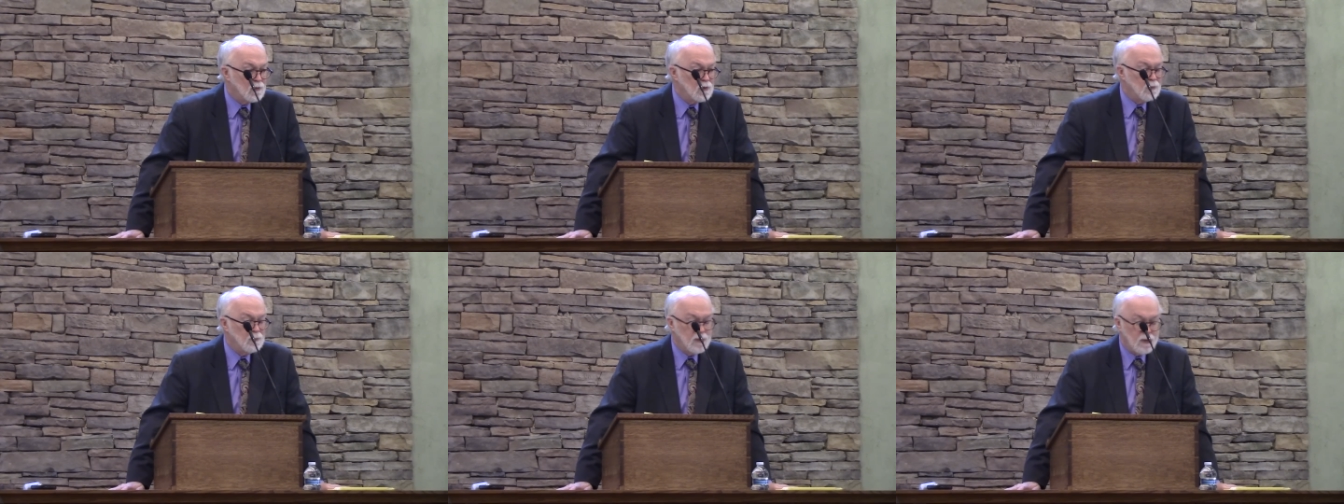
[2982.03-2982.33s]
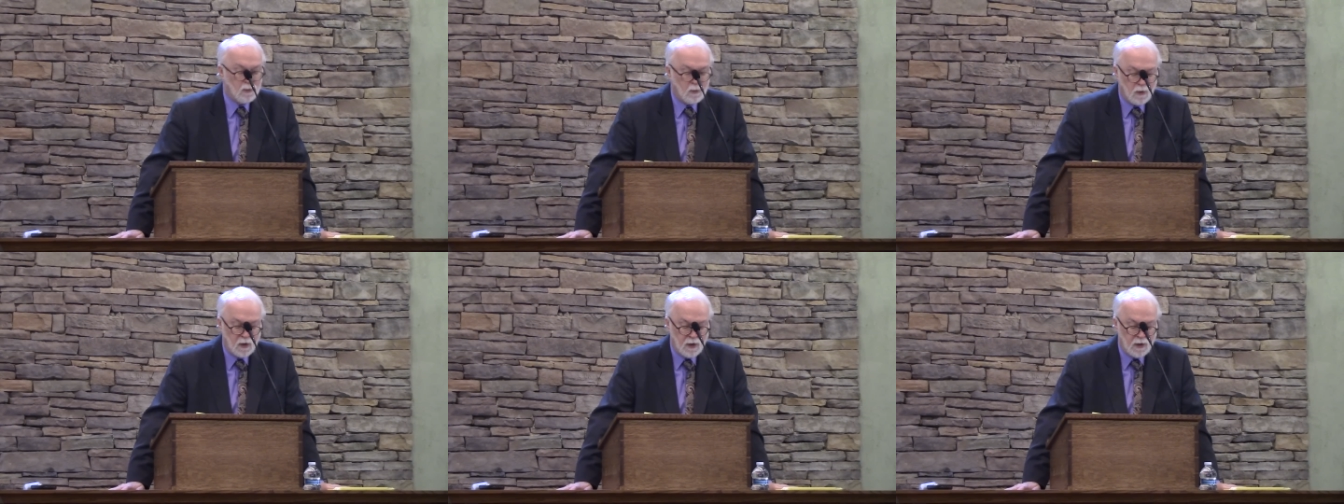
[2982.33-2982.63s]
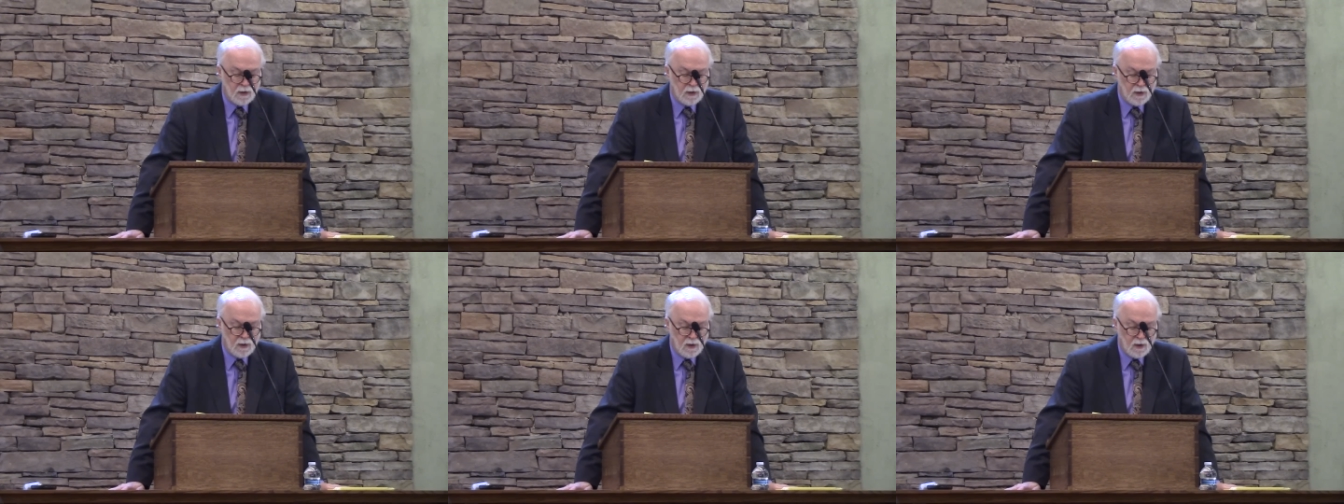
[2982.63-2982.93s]
to be
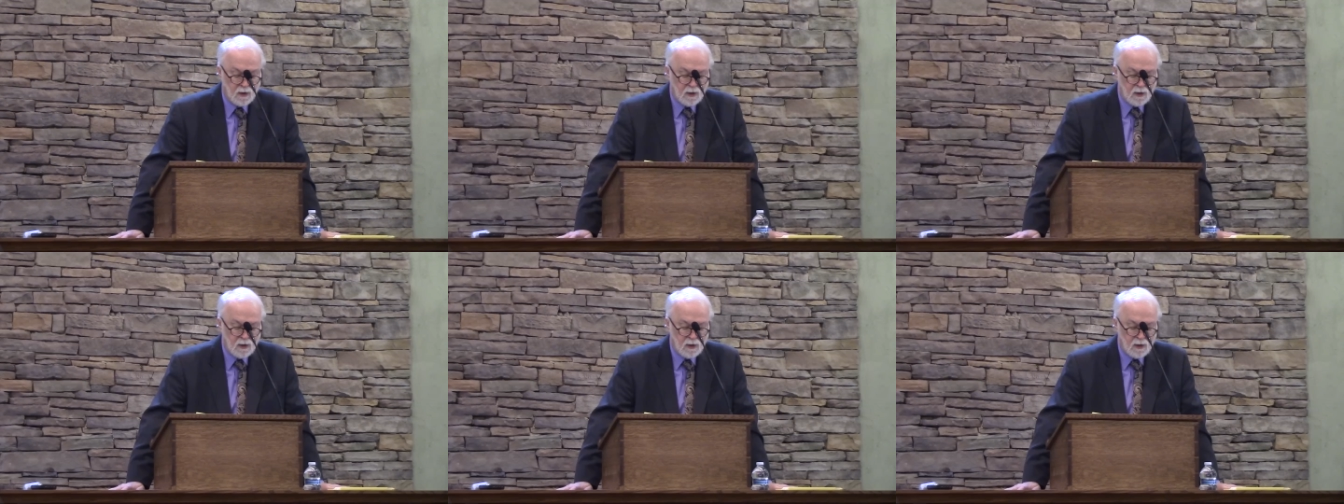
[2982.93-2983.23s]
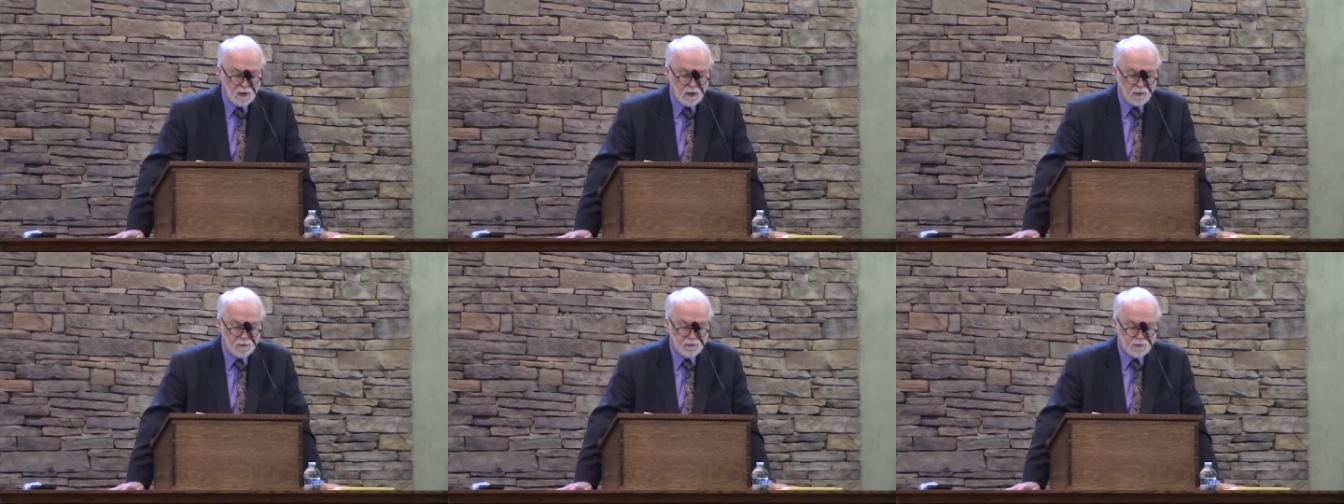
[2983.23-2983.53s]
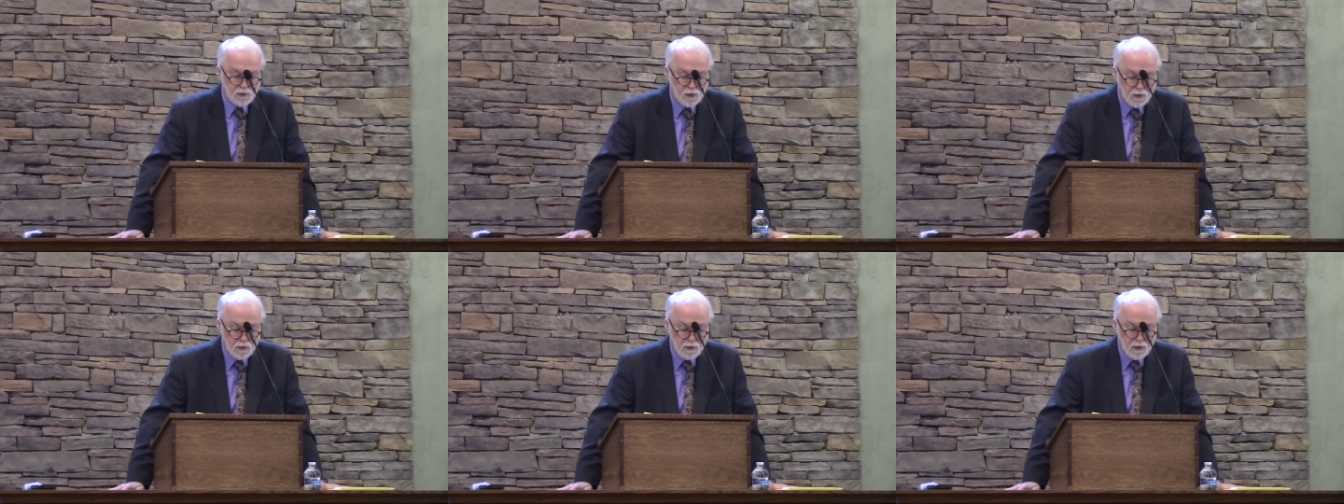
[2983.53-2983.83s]
one
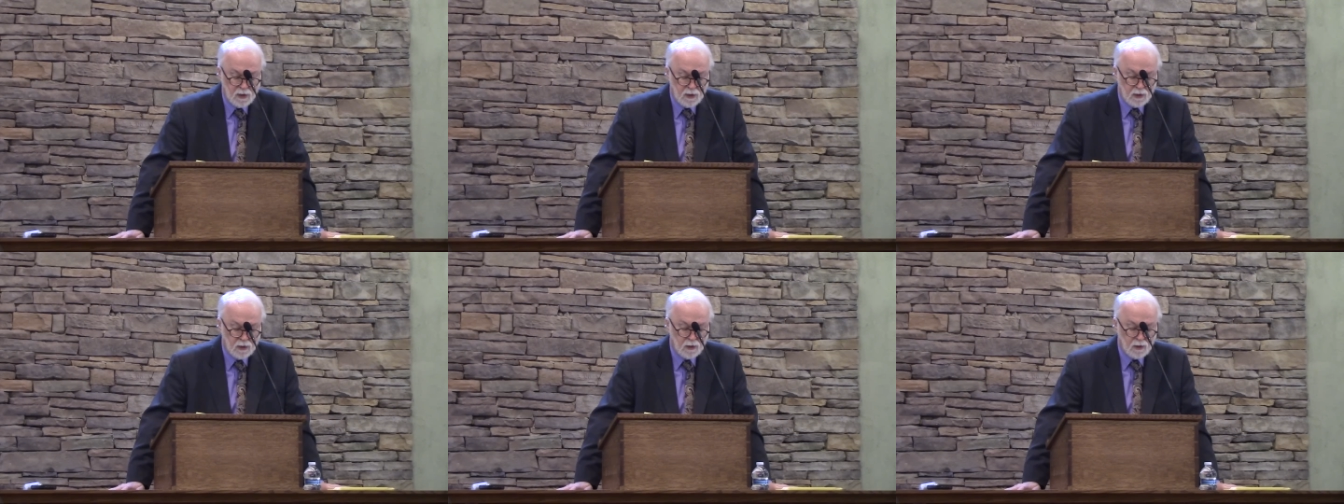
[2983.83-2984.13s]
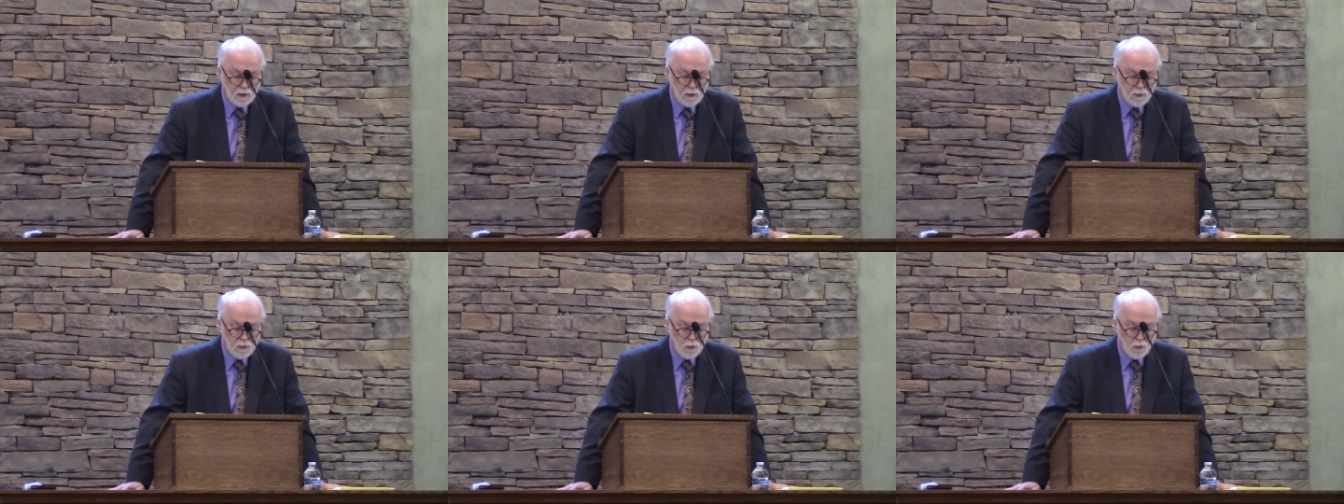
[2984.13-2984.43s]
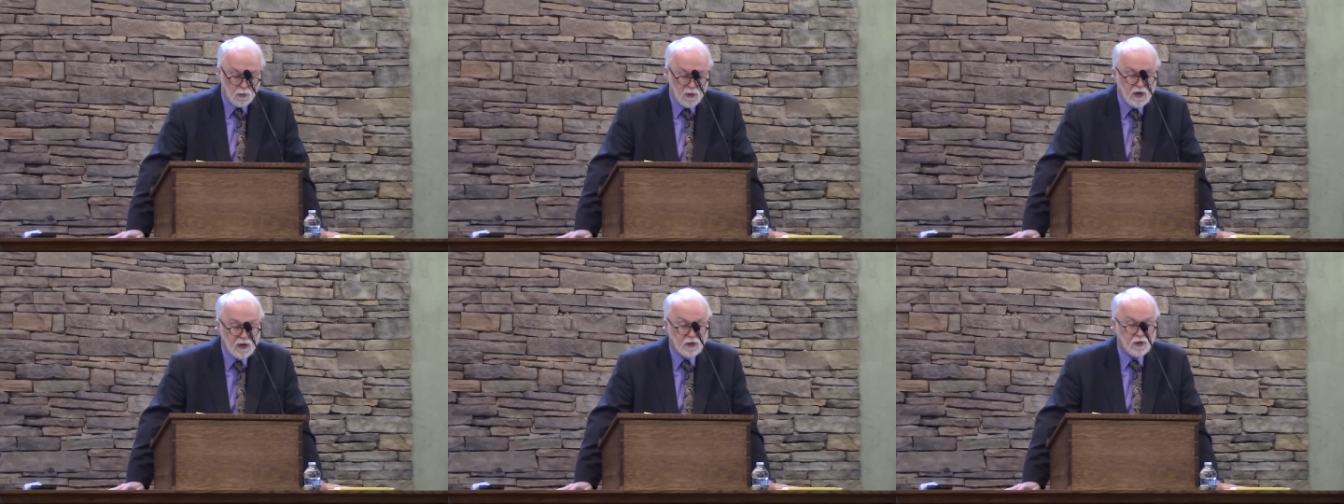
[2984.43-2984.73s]
of
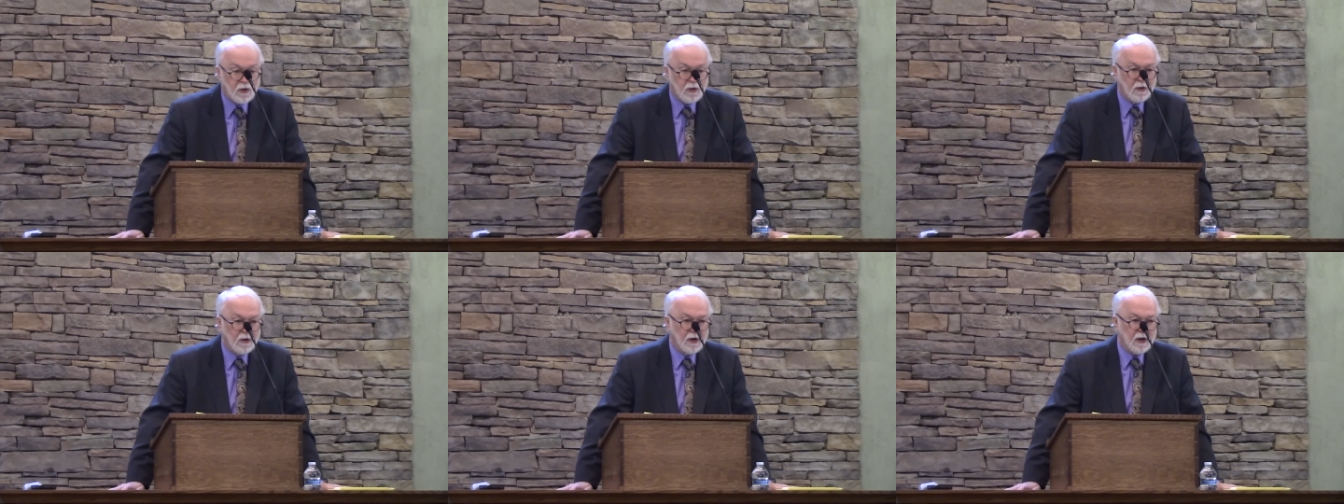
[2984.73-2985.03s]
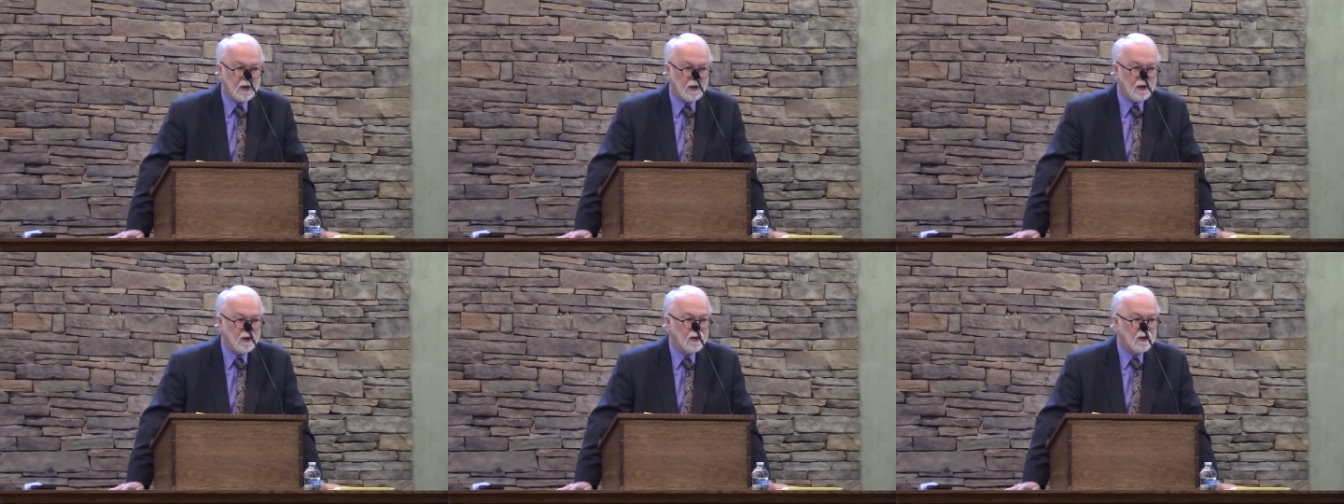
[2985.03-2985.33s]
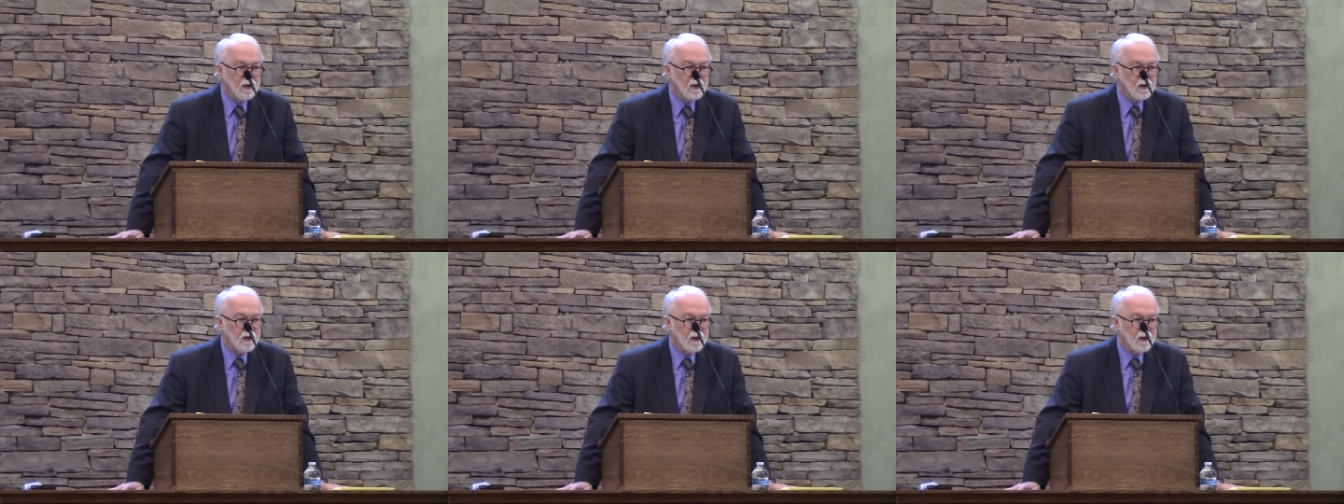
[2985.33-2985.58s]
turning, returning,